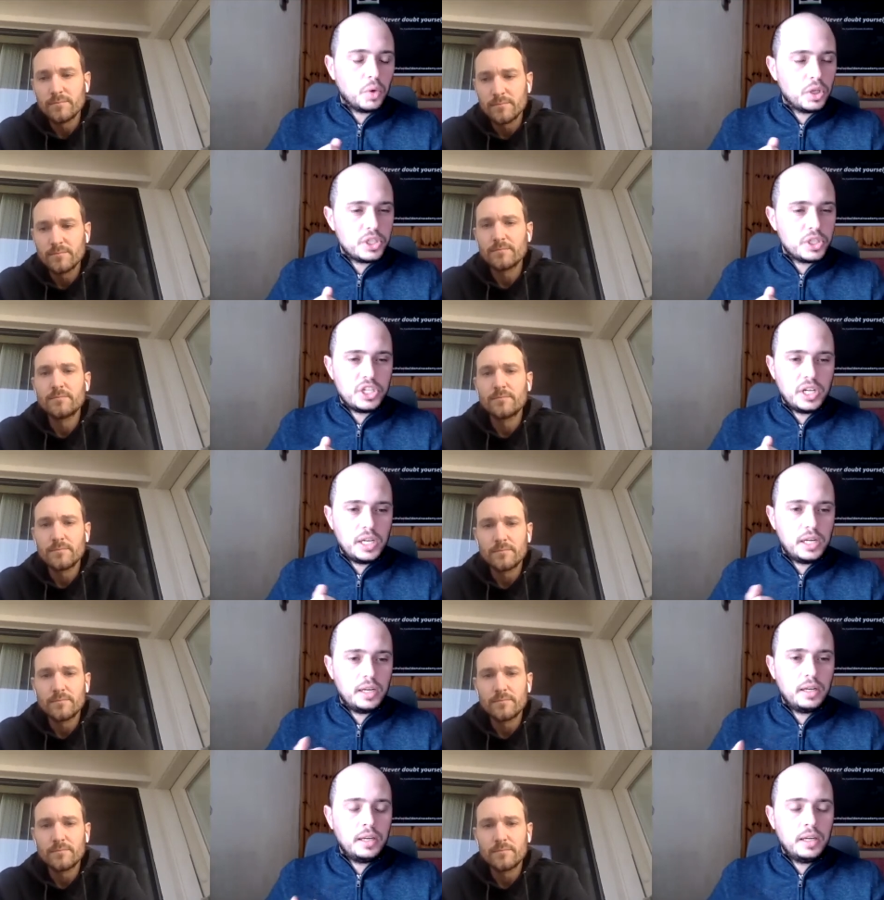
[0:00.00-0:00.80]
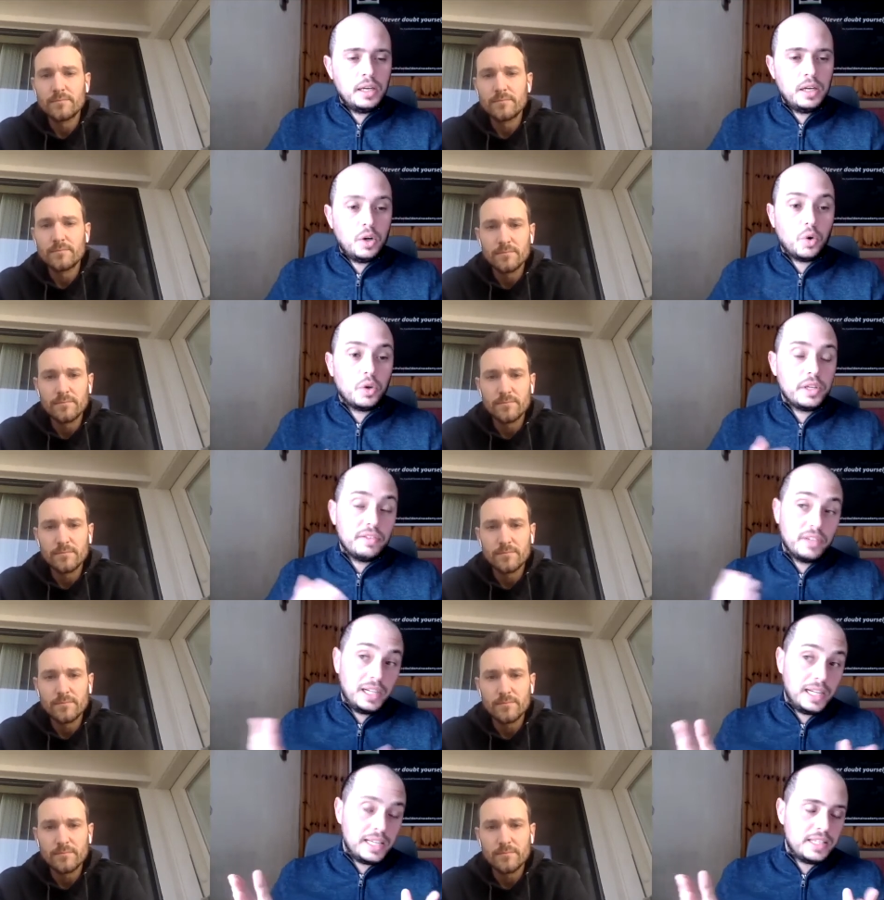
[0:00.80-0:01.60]
Speaker 1: watching or
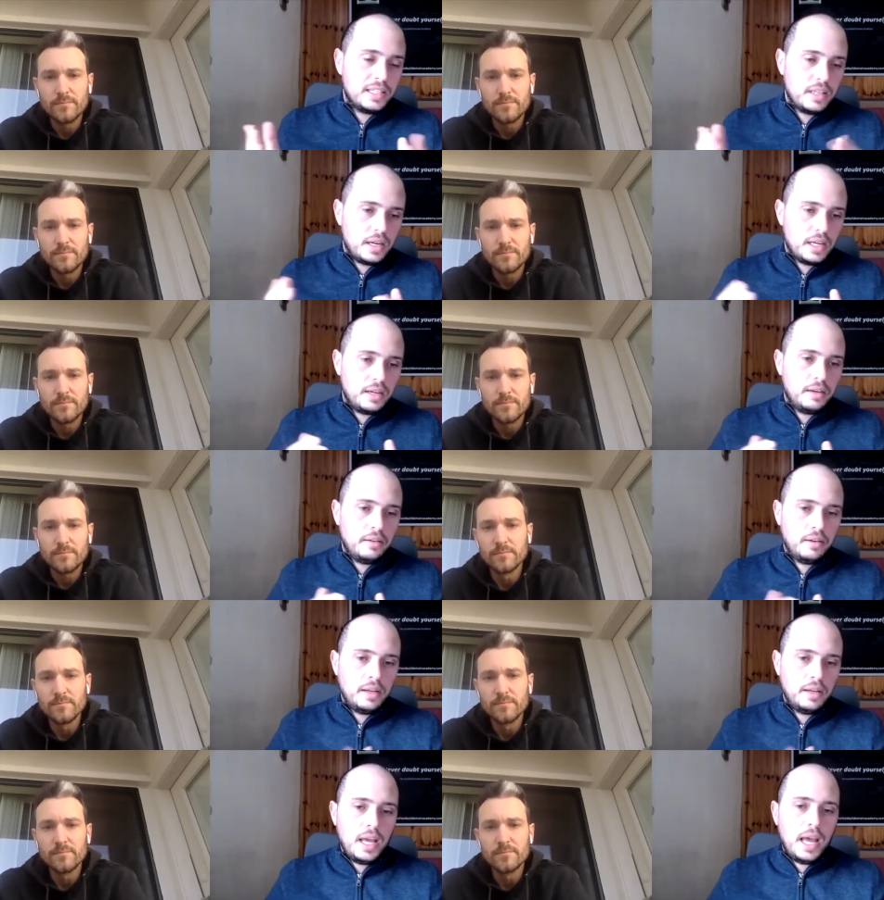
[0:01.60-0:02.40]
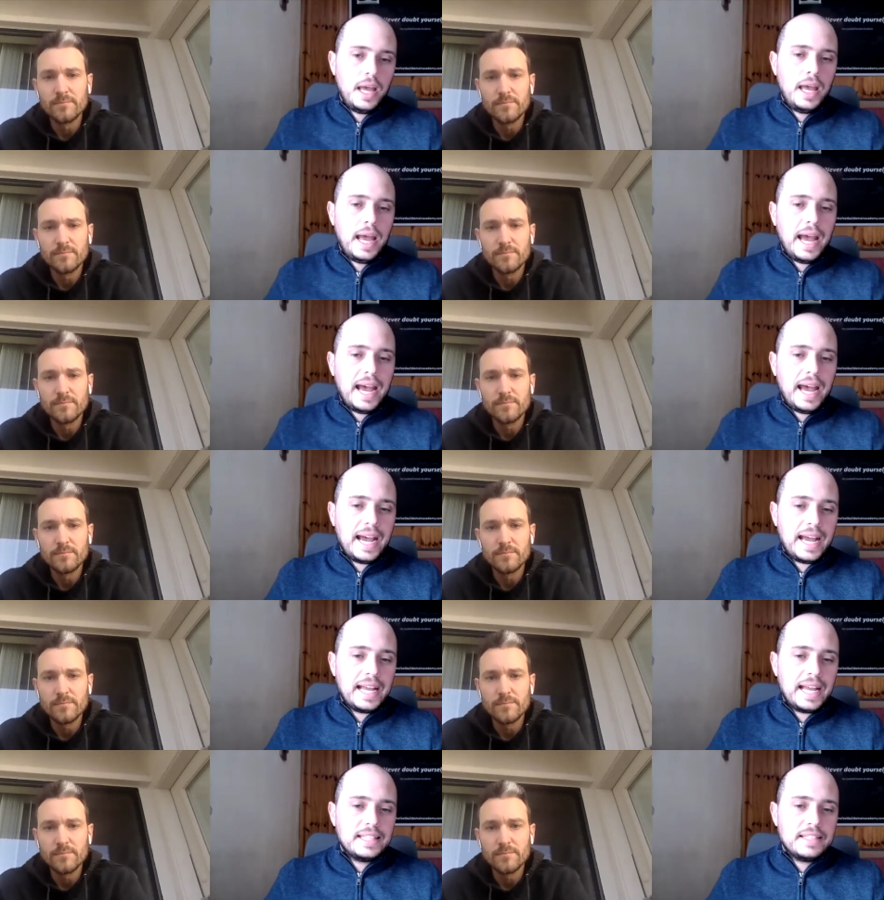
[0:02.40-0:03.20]
even listening, mm-hmm.
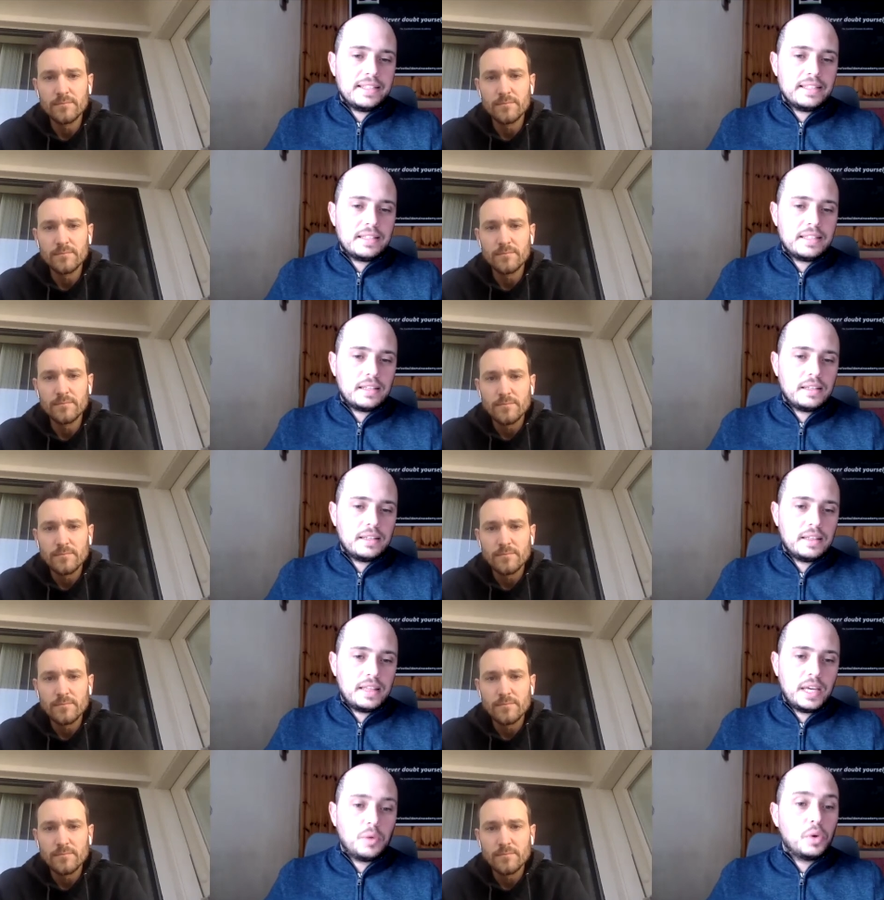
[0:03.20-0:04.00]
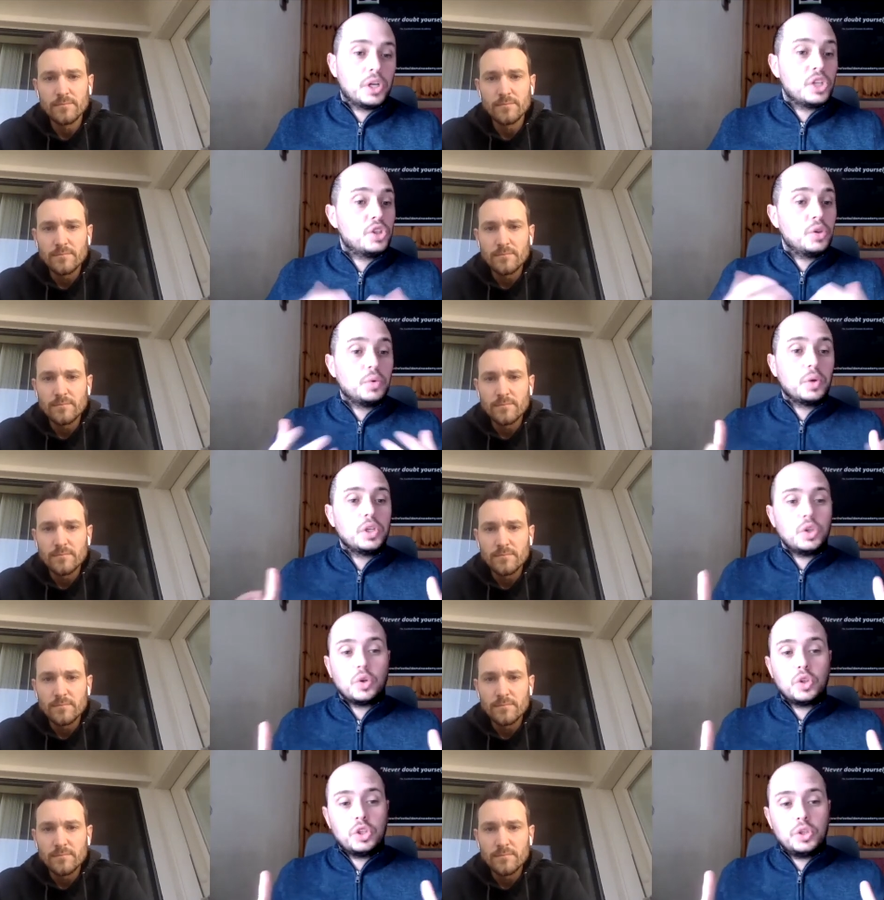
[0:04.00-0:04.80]
and they want to do
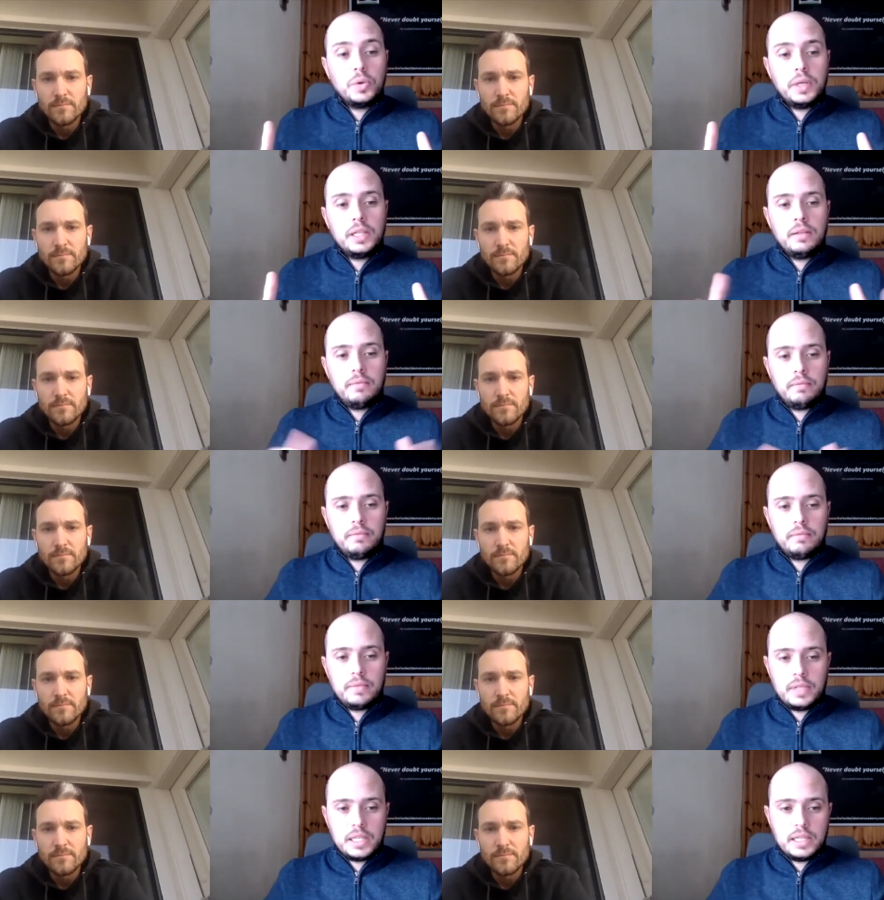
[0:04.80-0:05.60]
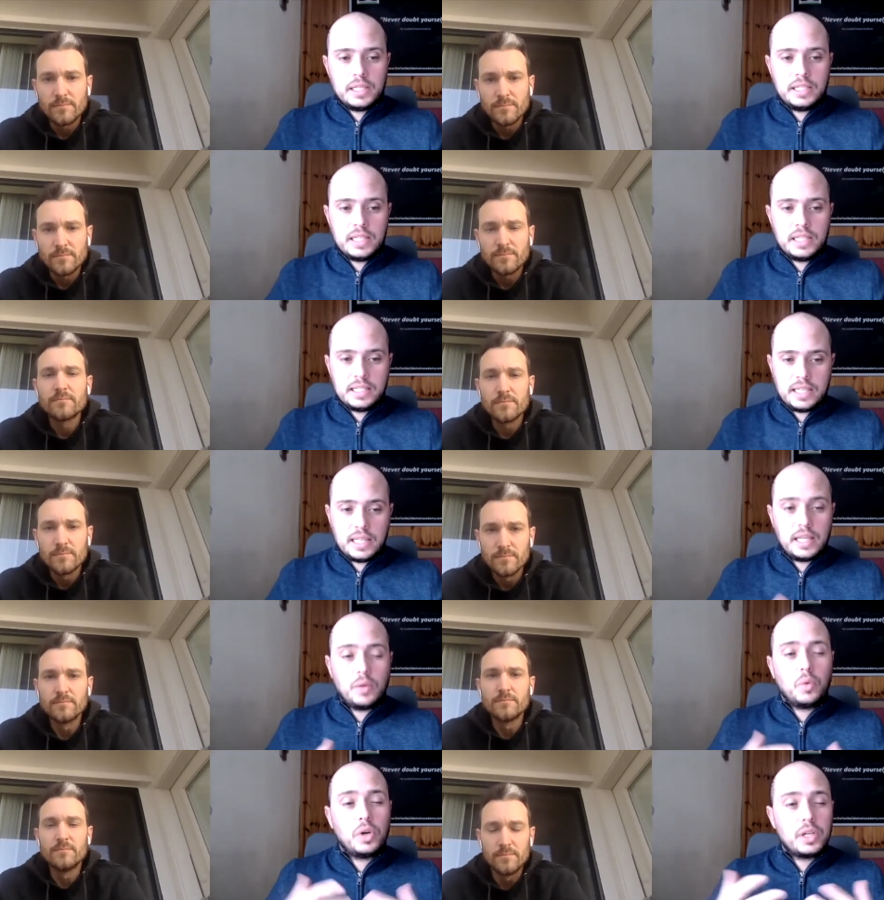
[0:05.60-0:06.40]
what you're doing in the sense
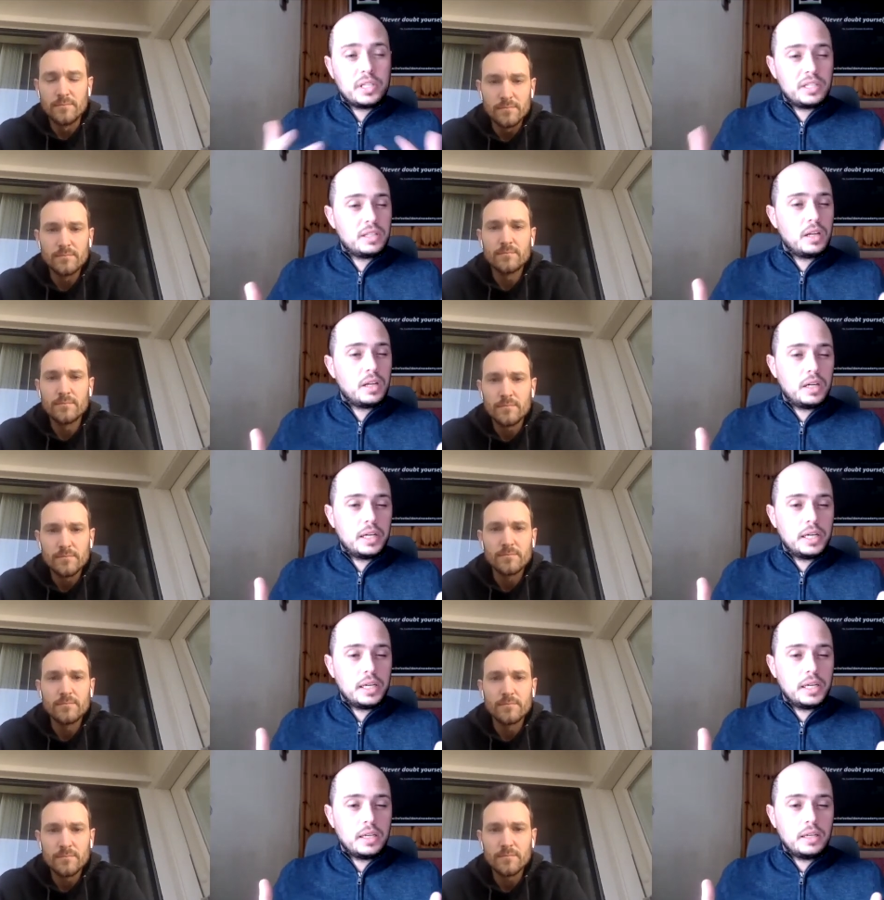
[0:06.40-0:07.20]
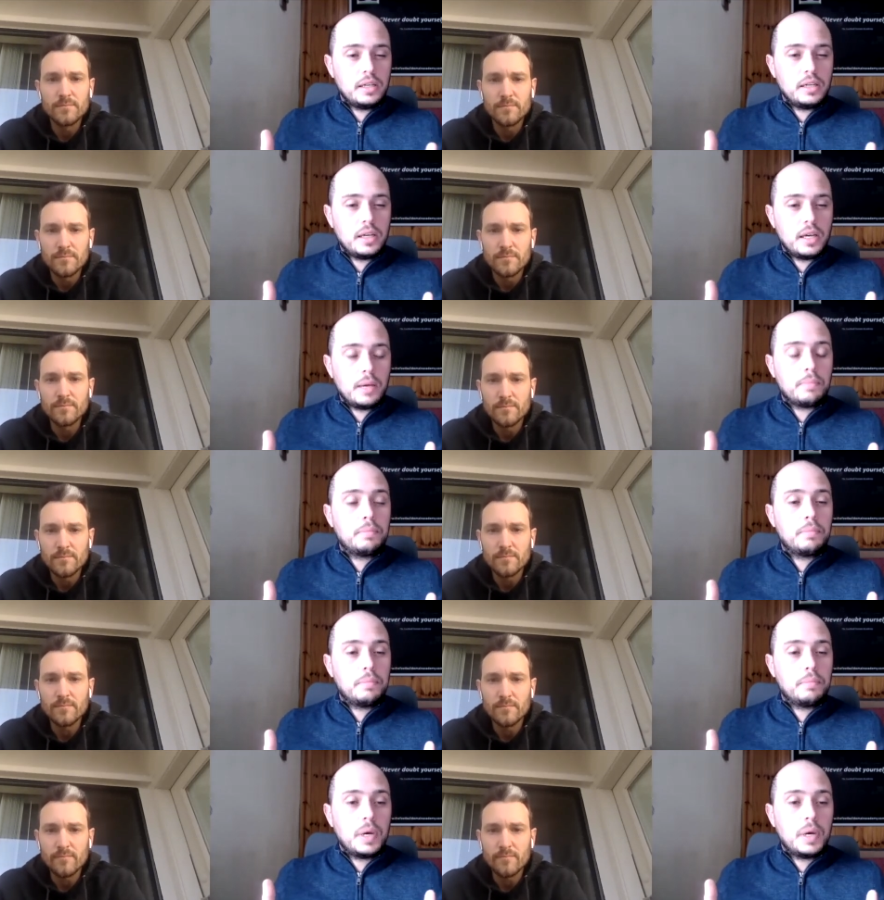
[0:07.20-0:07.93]
that mm-hmm. they want to start a, a,